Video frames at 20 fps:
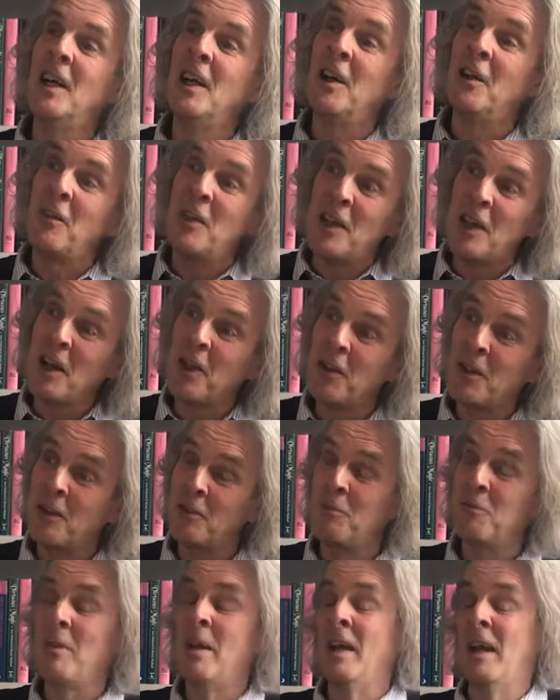Uh, the
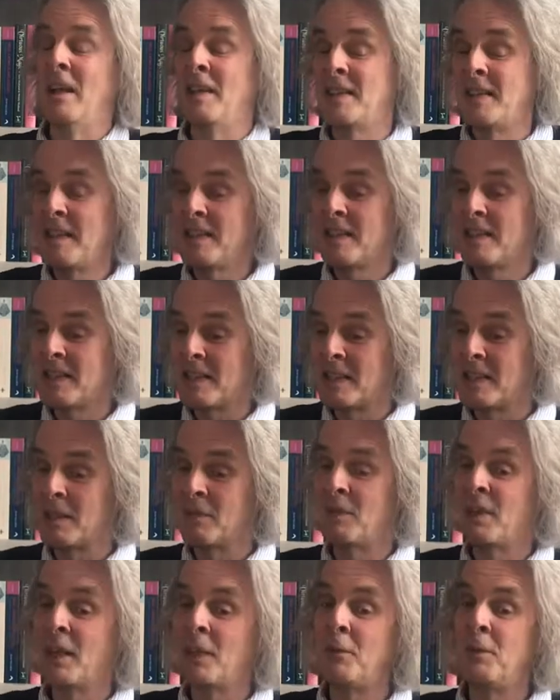other antithesis
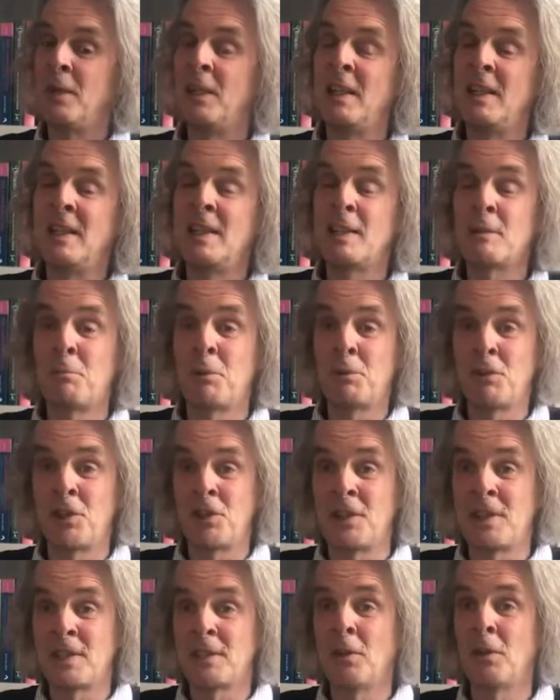of that really is
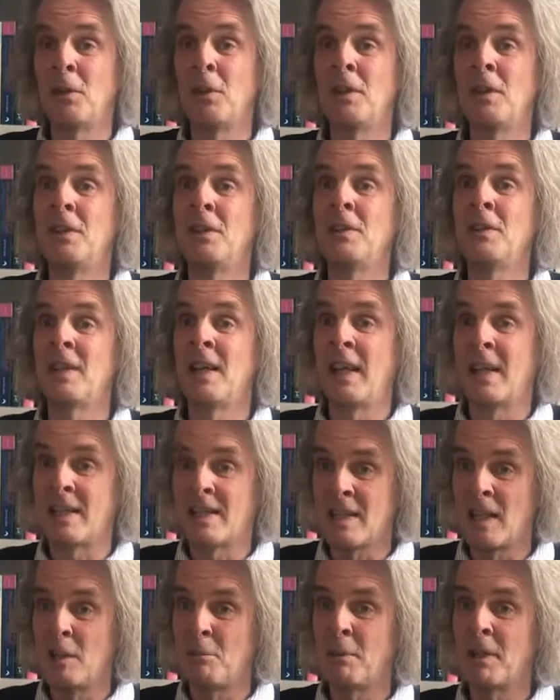Patricia Scotland,
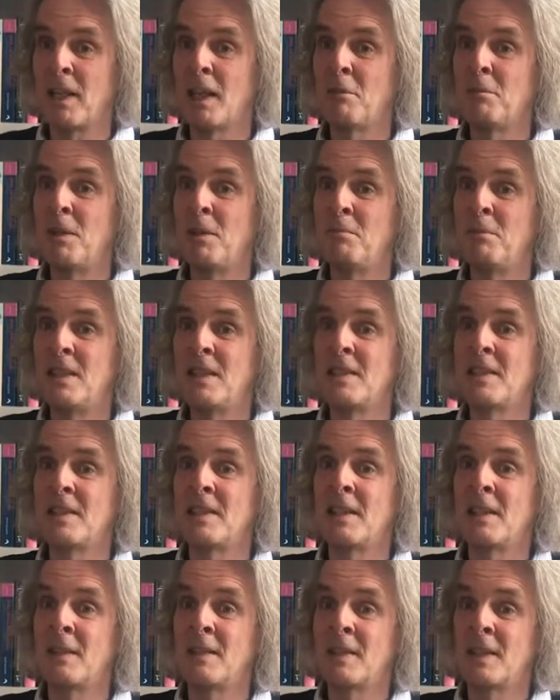ex-Labour cabinet
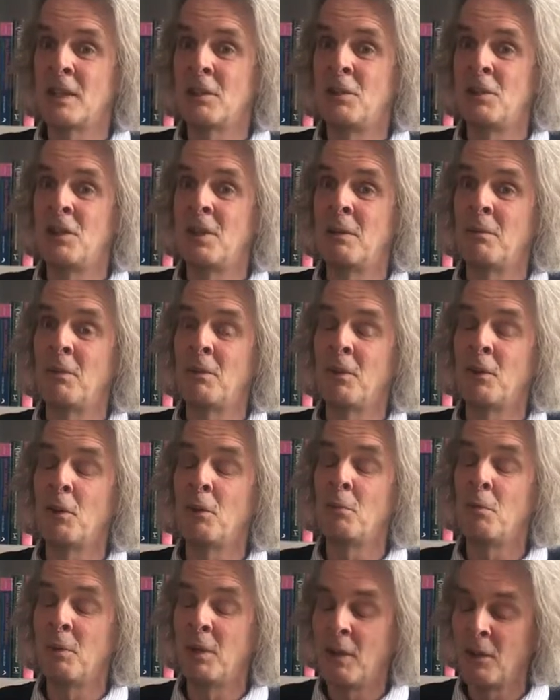minister, now the Secretary-General of the
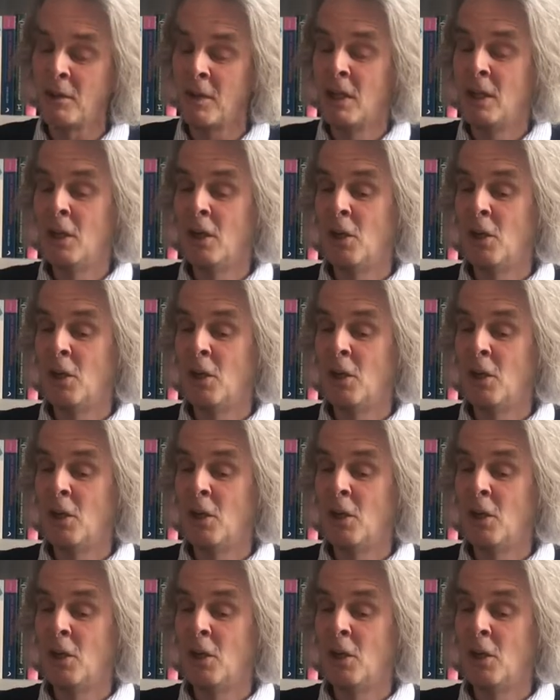Commonwealth,